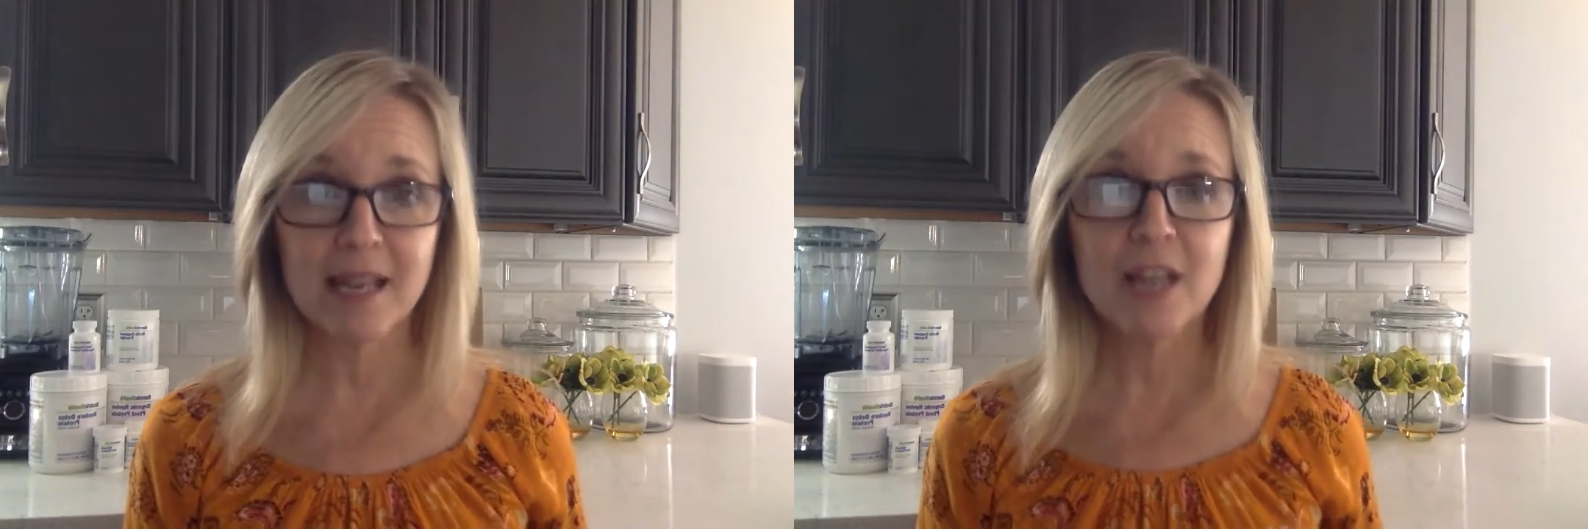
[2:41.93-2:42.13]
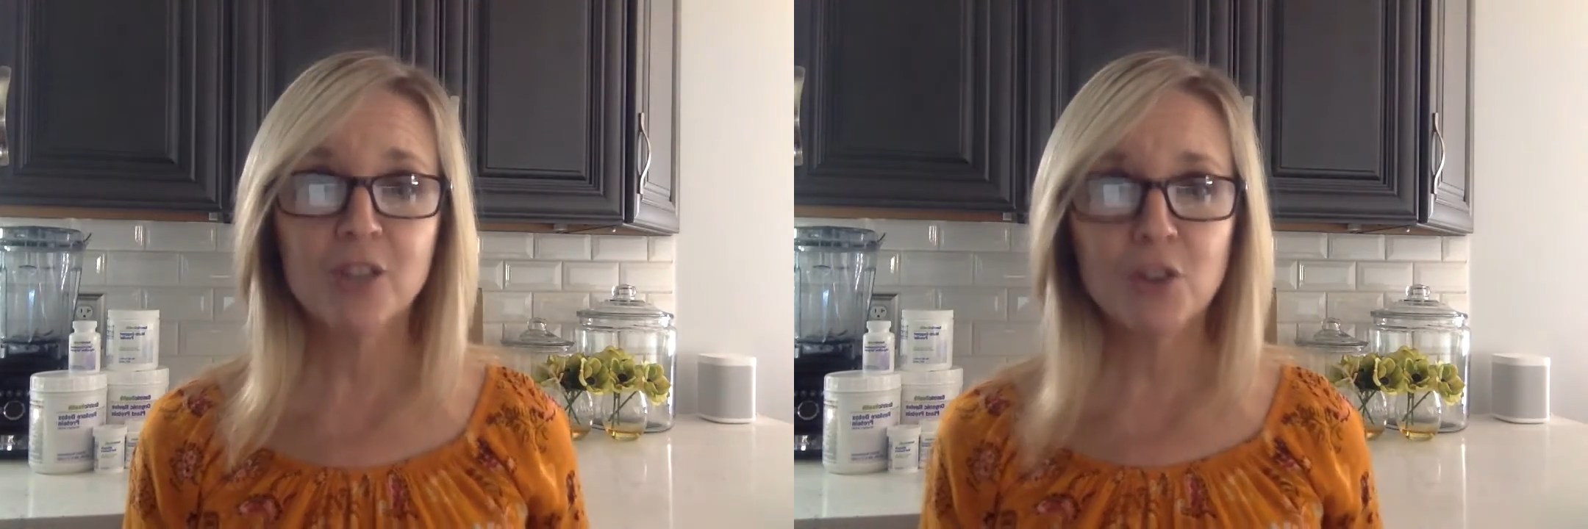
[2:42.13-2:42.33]

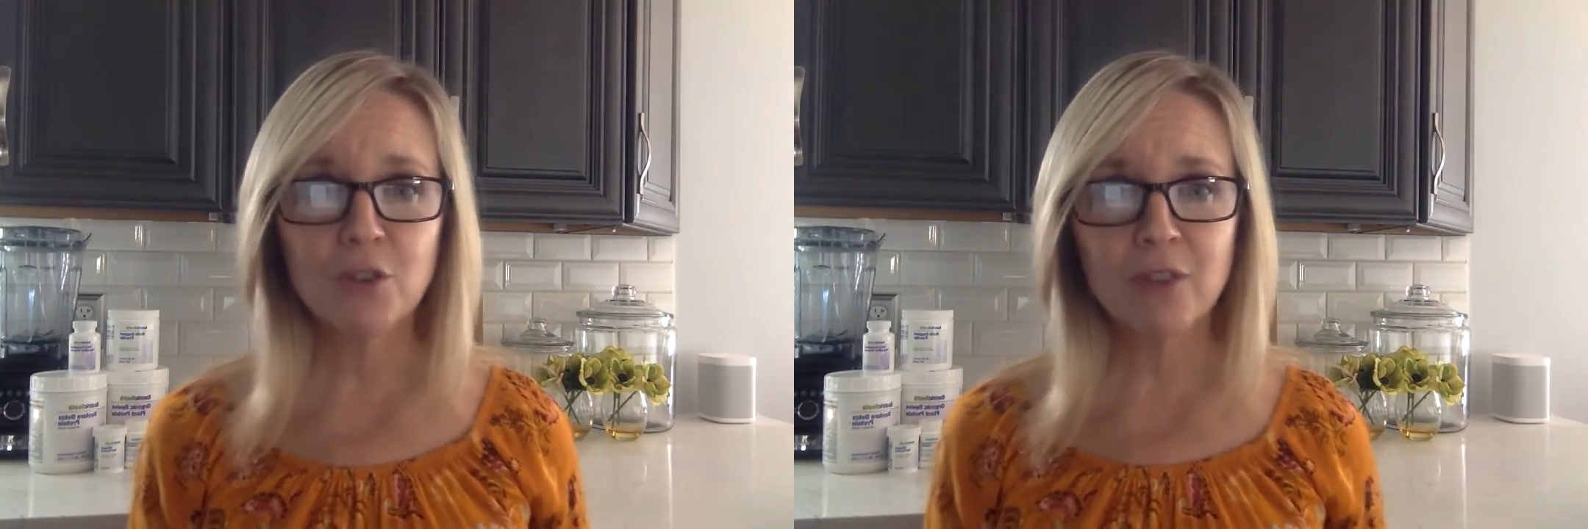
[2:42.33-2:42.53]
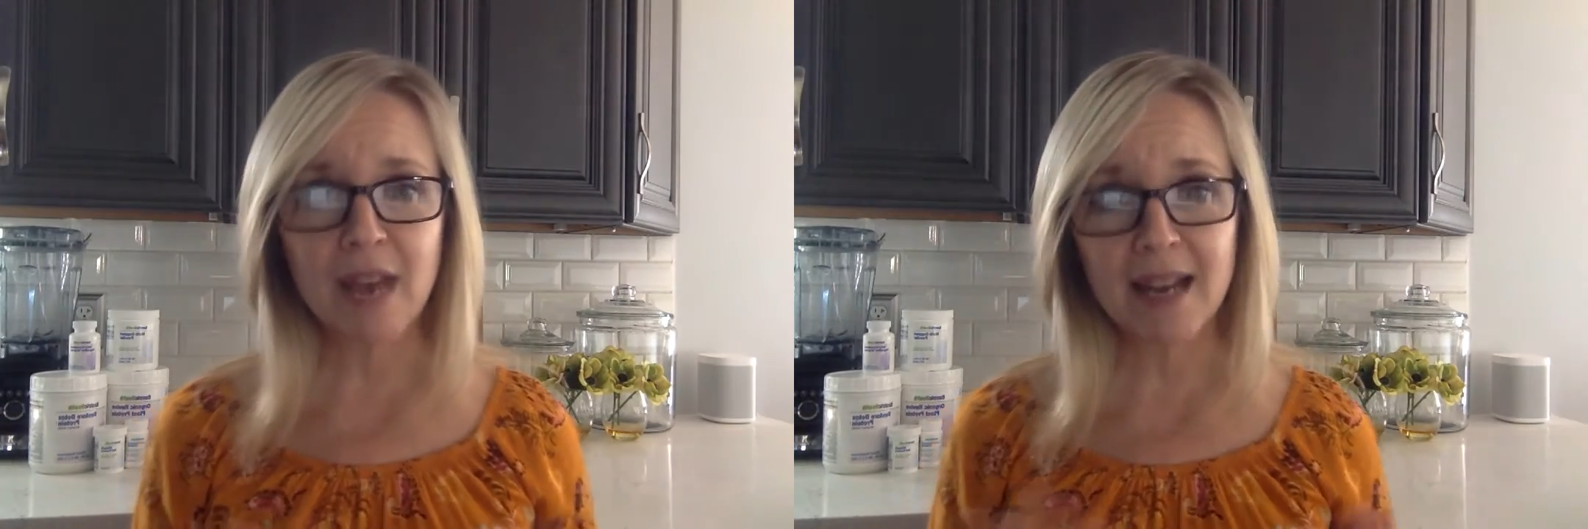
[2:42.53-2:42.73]
So
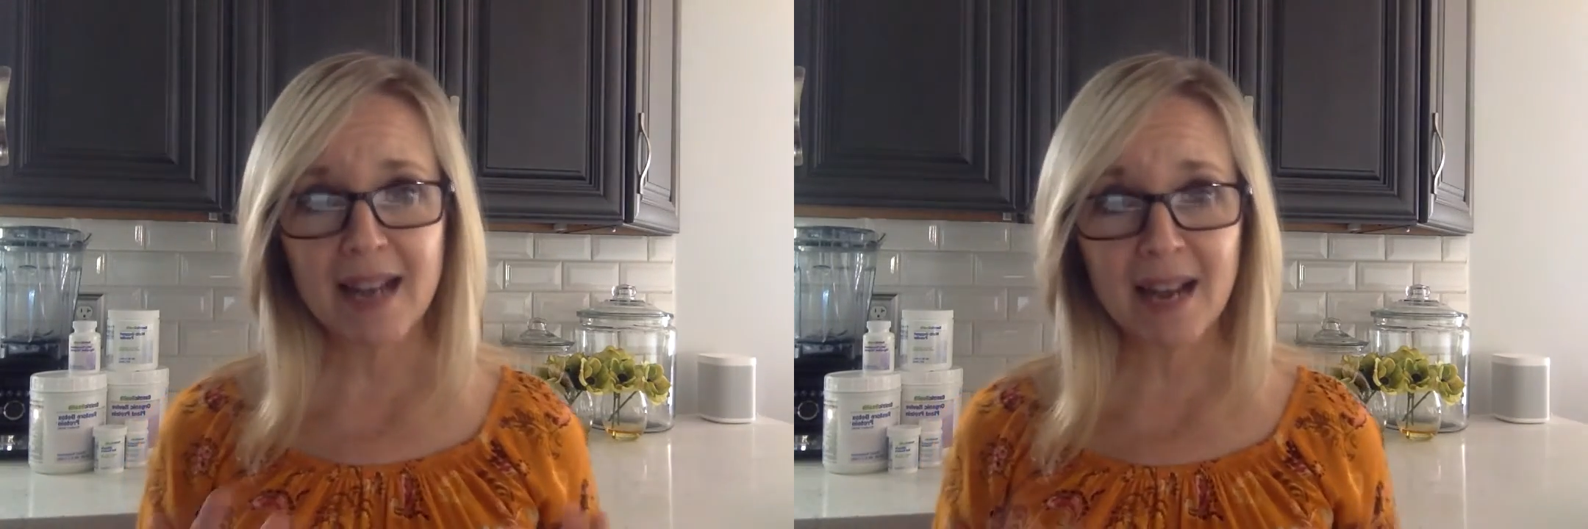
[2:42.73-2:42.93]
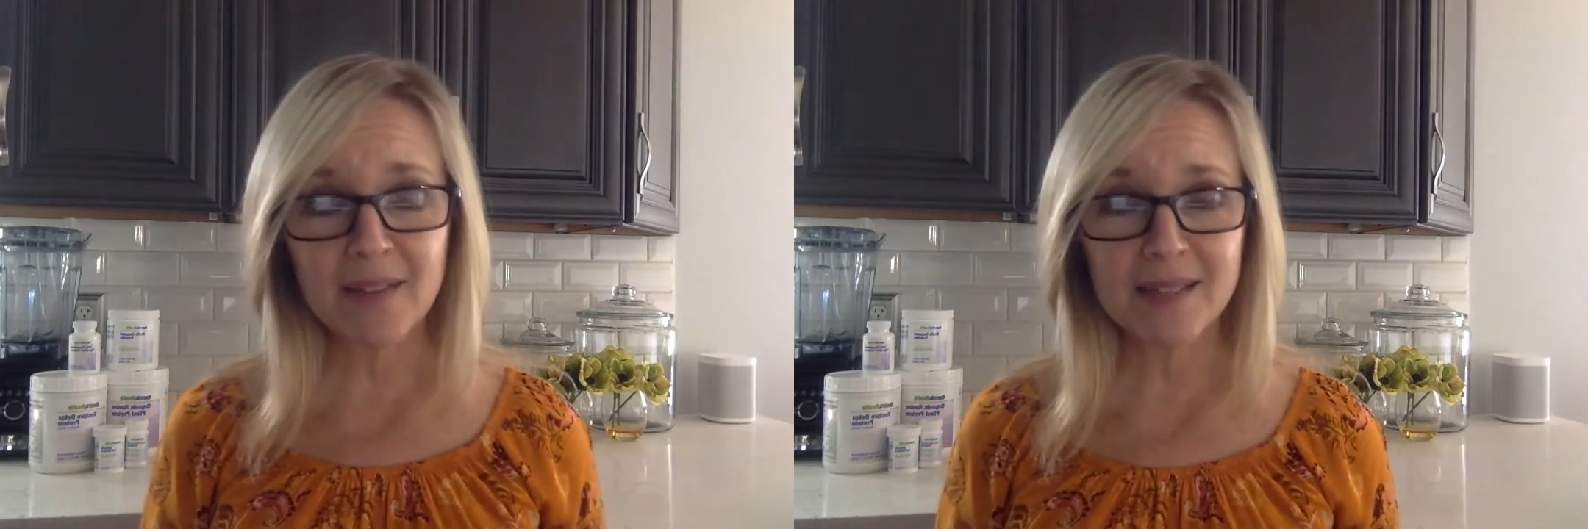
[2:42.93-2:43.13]
you've got to
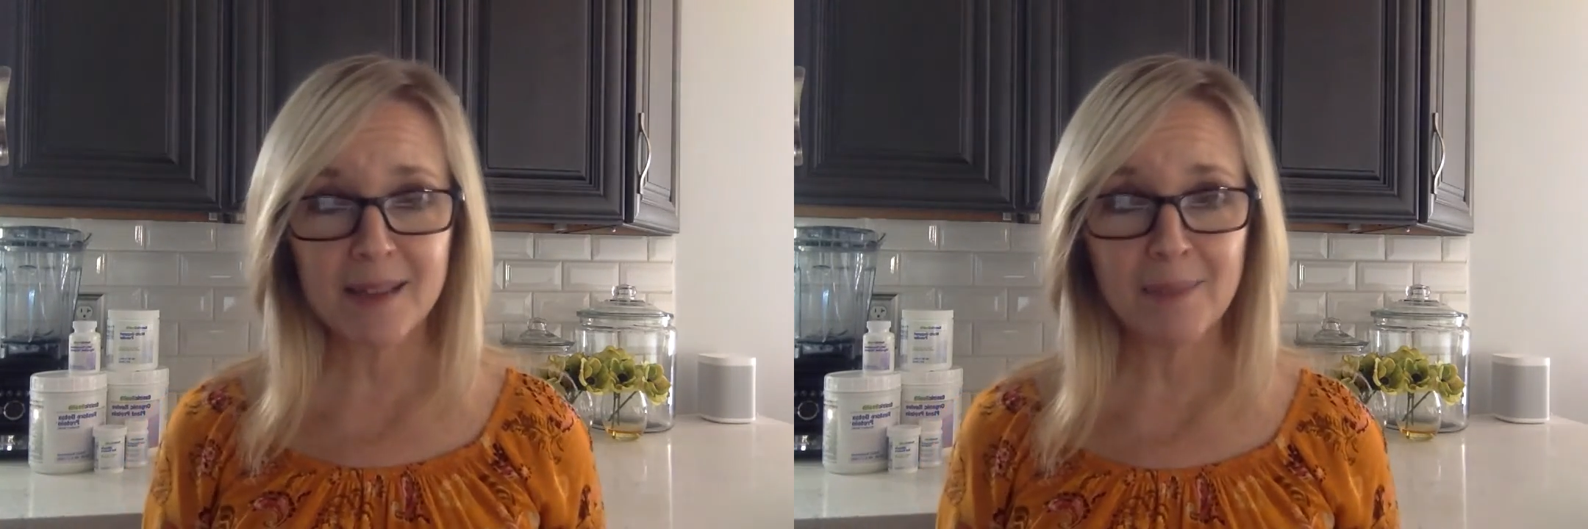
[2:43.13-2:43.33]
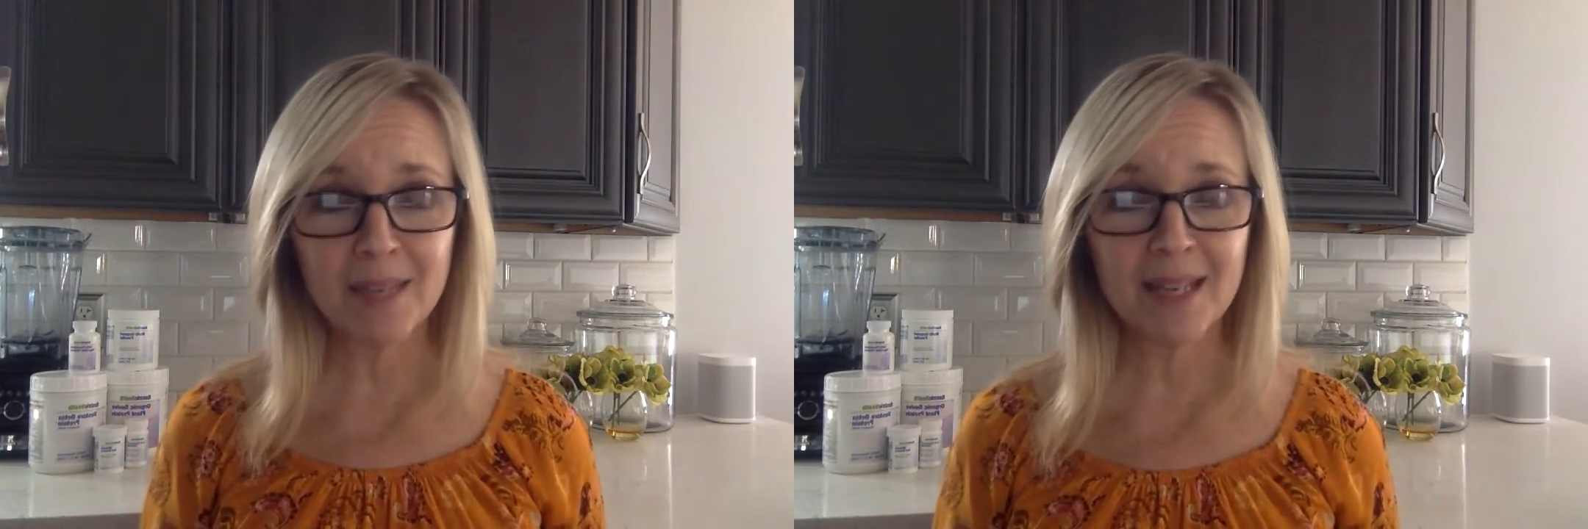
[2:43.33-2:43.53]
have
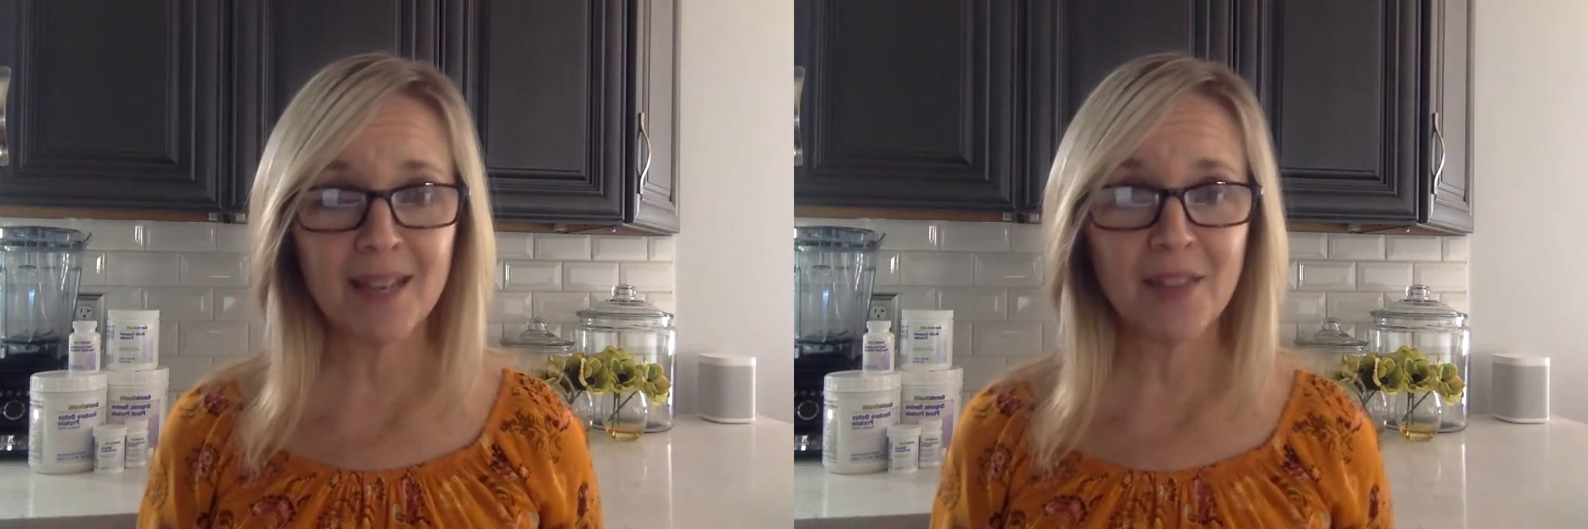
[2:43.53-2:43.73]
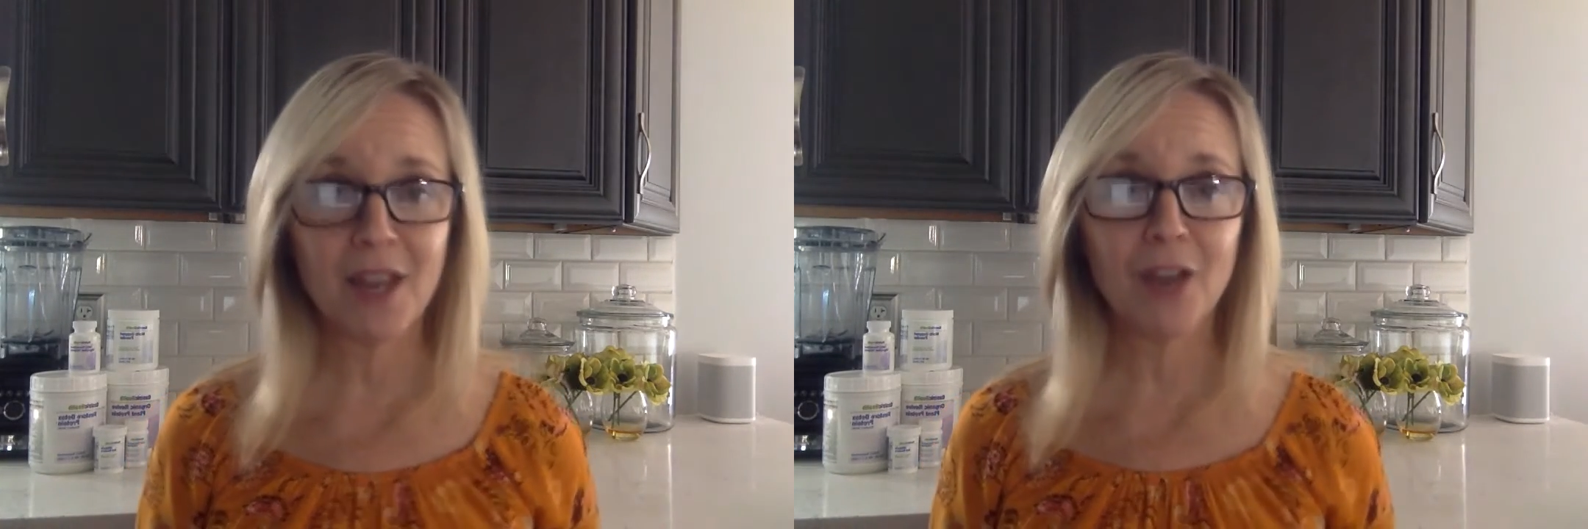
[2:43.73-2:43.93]
something
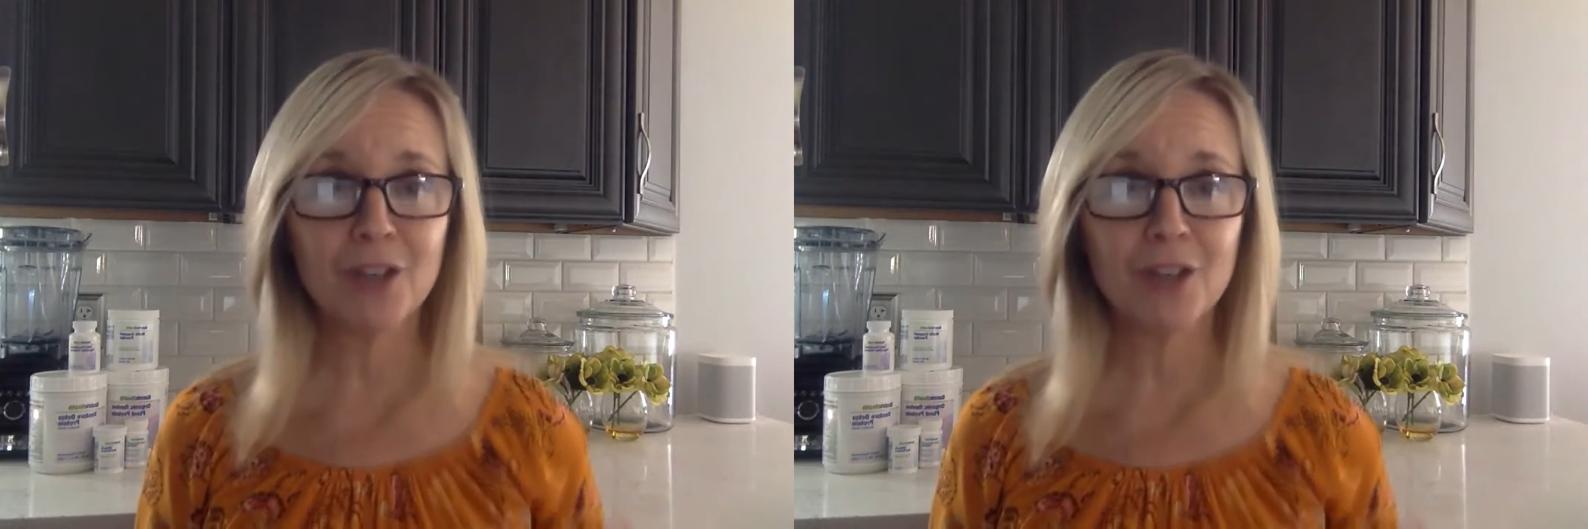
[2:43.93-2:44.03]
in there